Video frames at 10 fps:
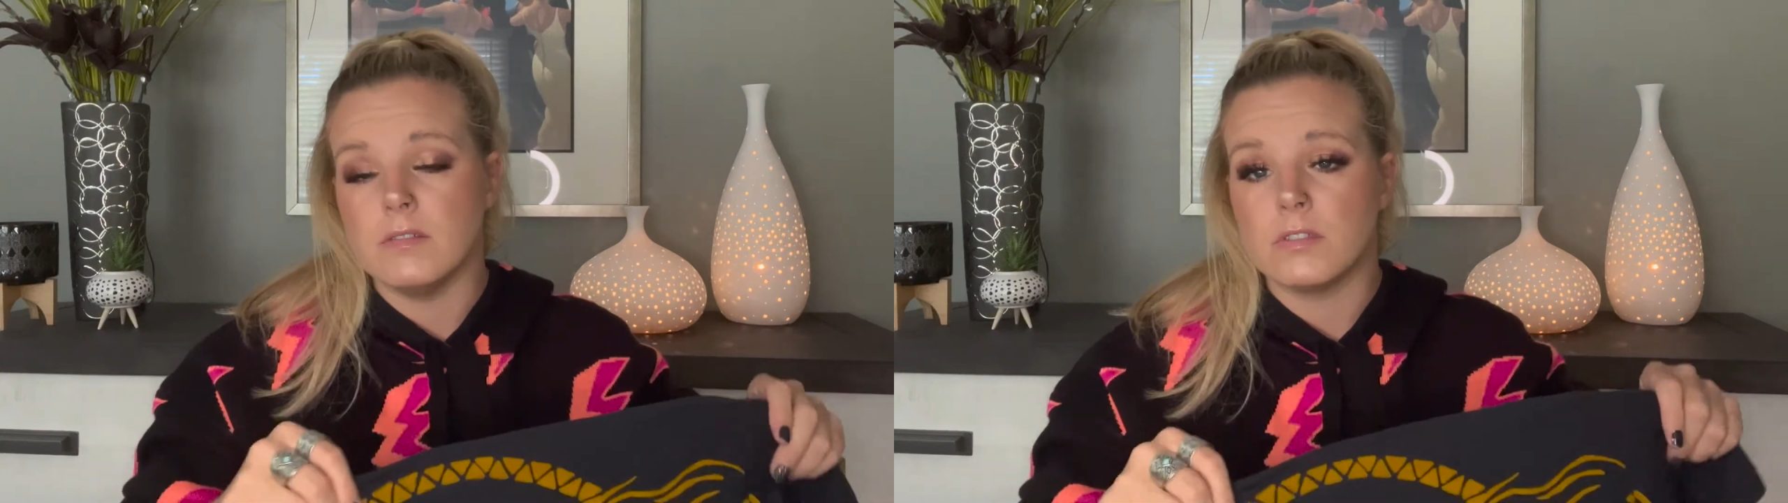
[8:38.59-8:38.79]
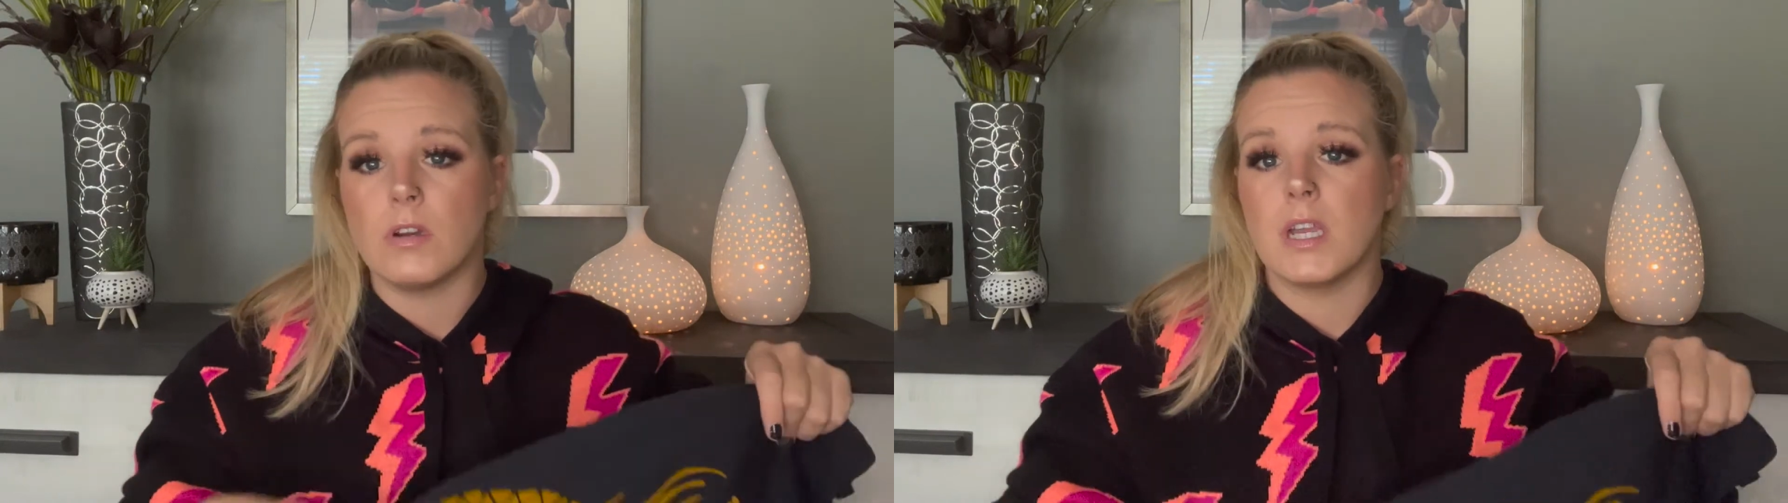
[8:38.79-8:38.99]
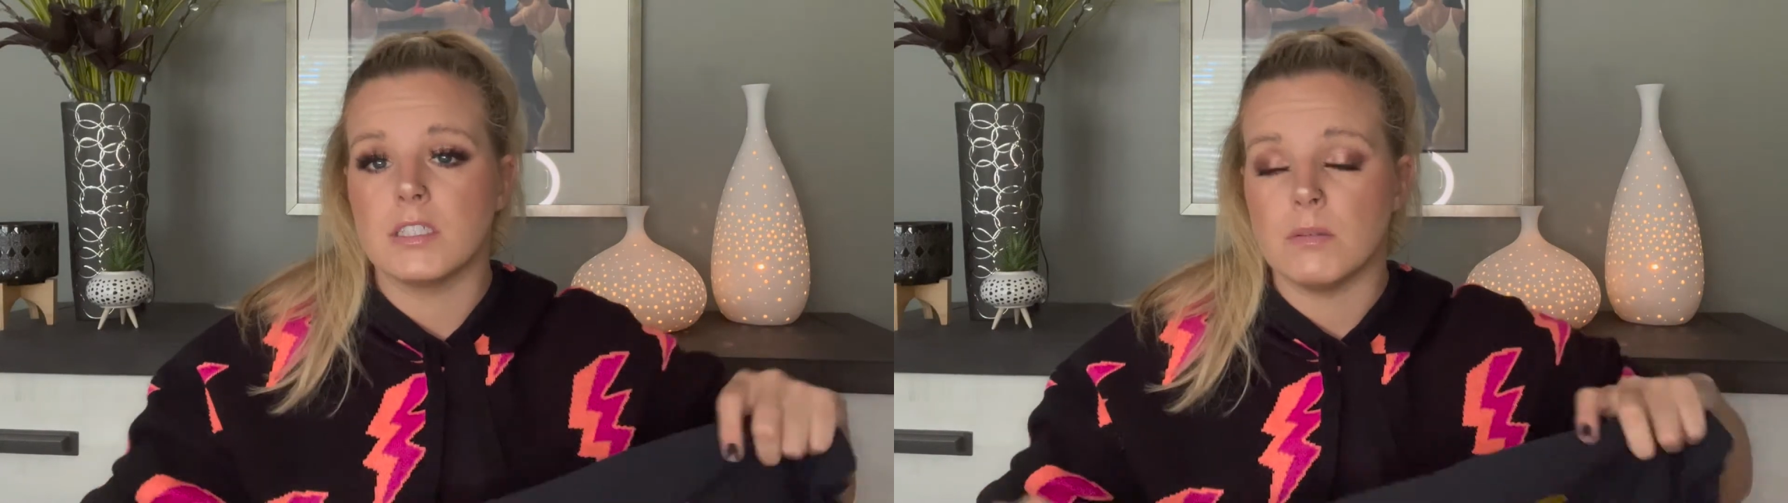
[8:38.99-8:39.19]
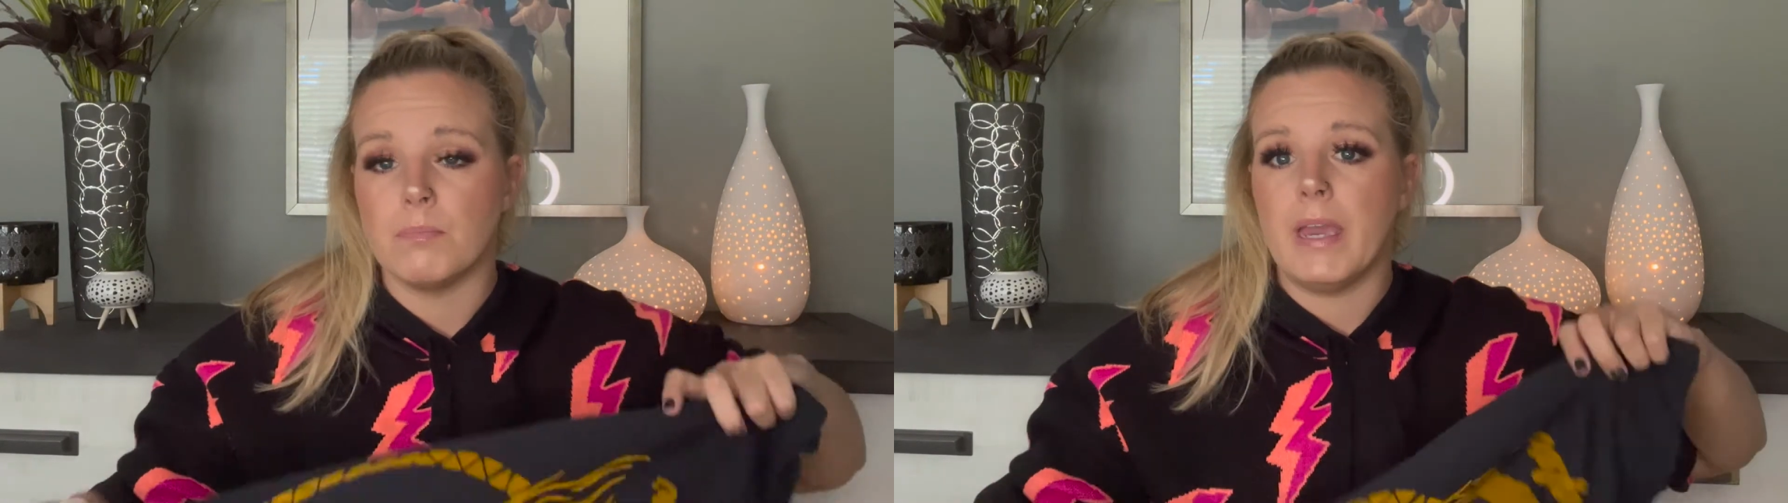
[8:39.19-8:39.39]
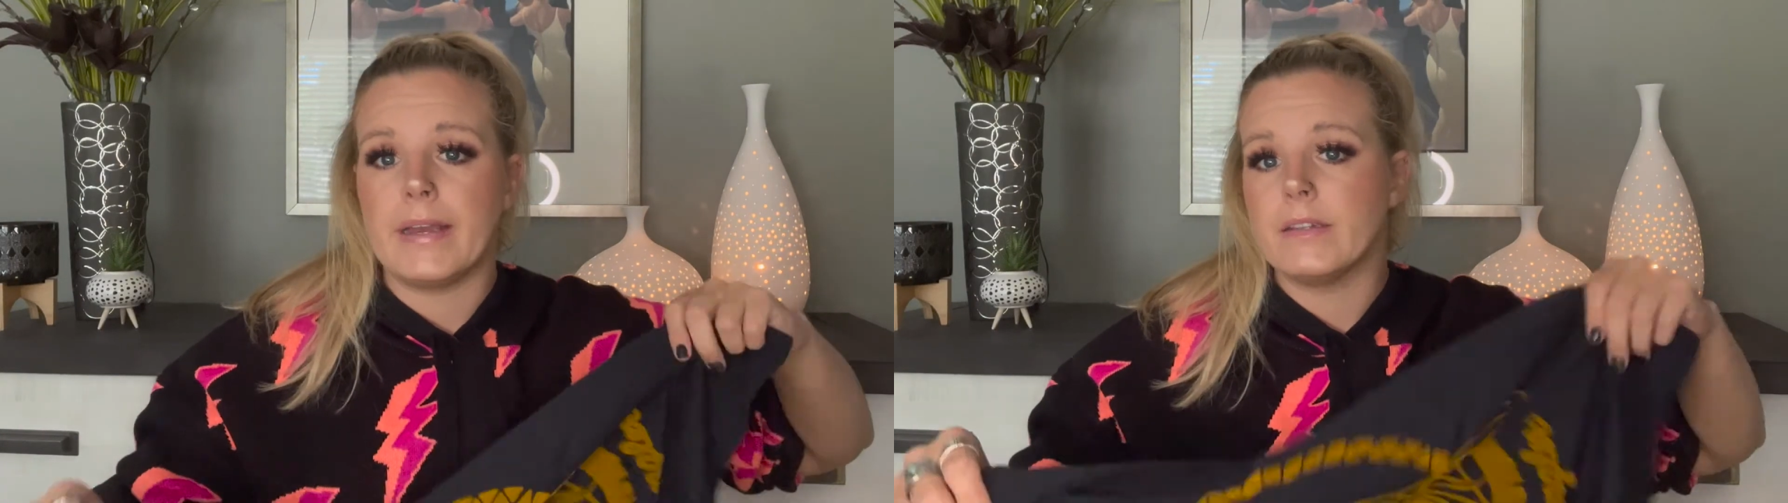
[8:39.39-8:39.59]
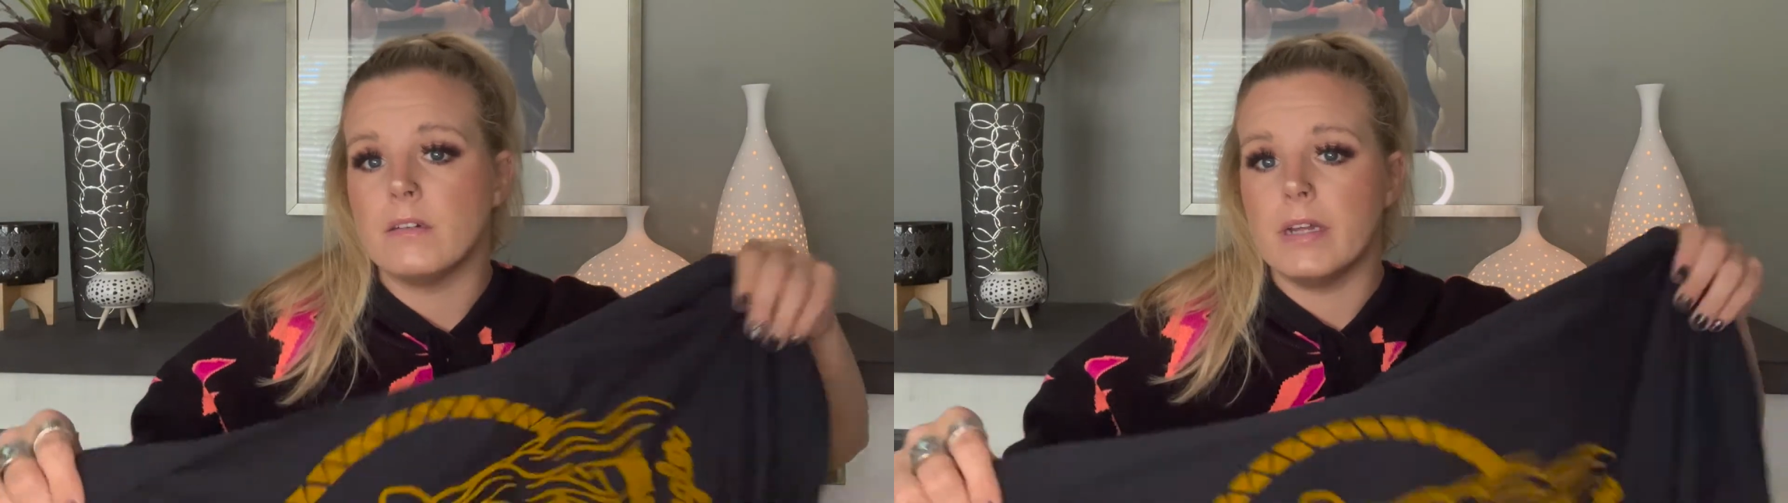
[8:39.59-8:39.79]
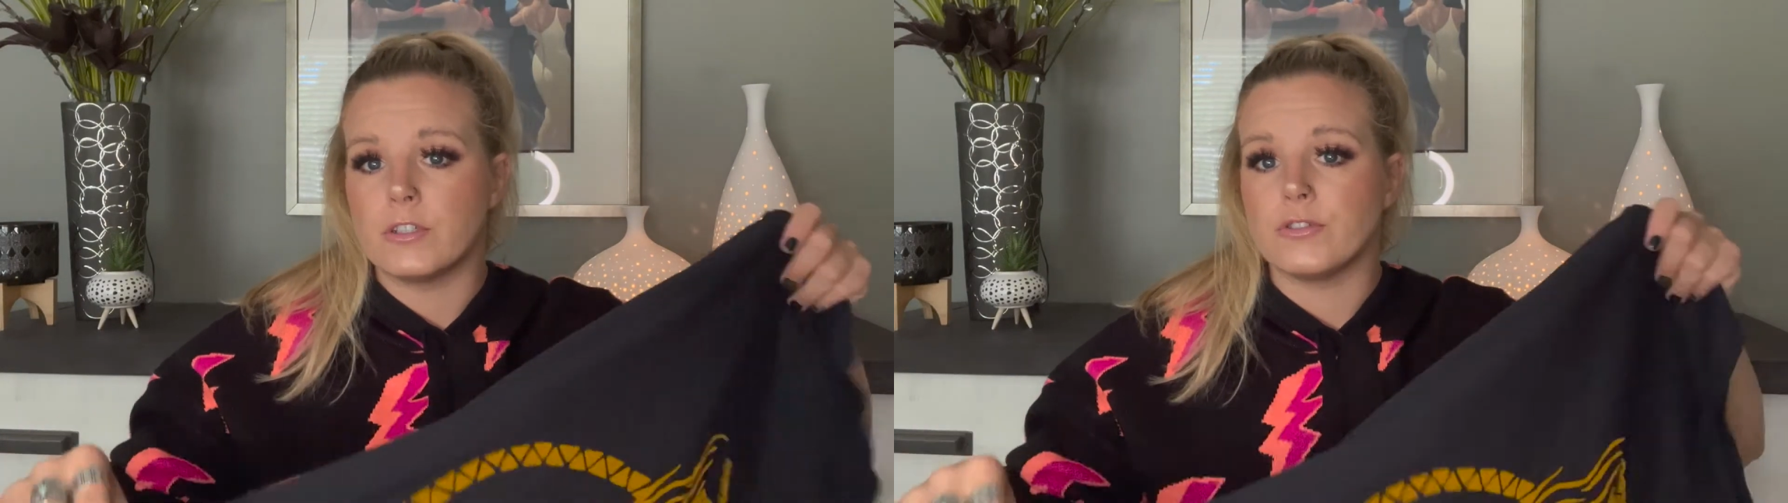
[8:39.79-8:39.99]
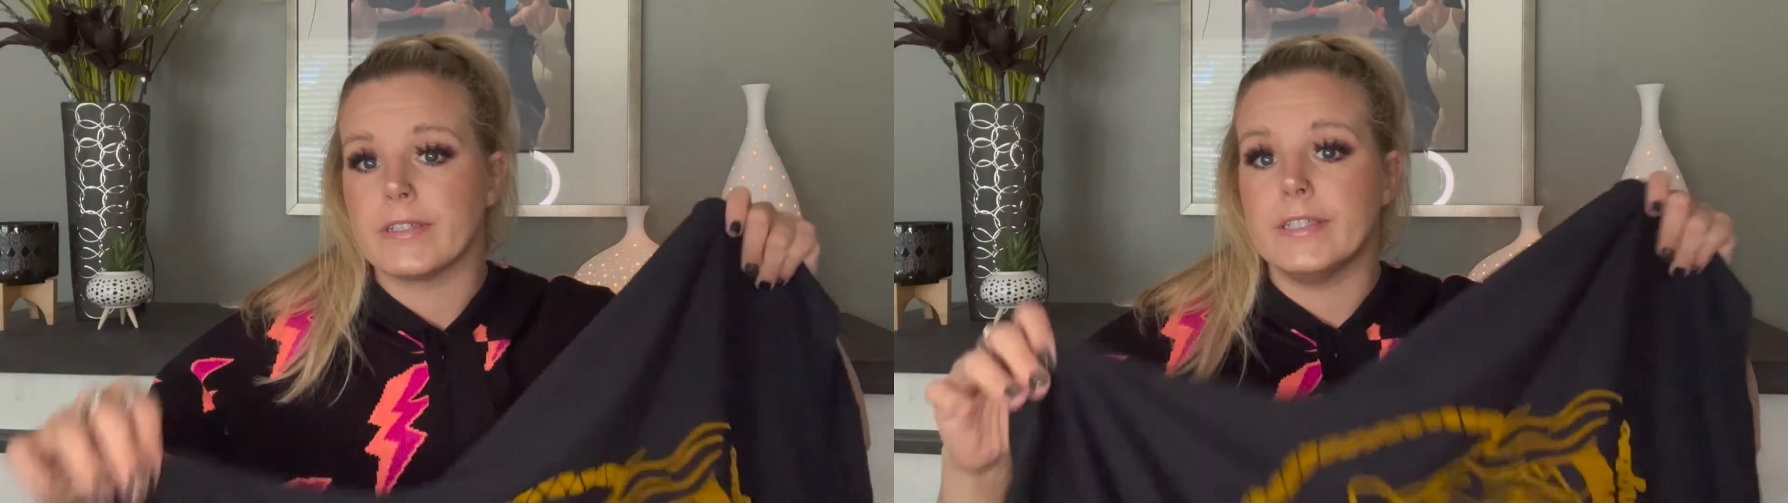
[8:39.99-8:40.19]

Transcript: so I guess I'm paying a little extra because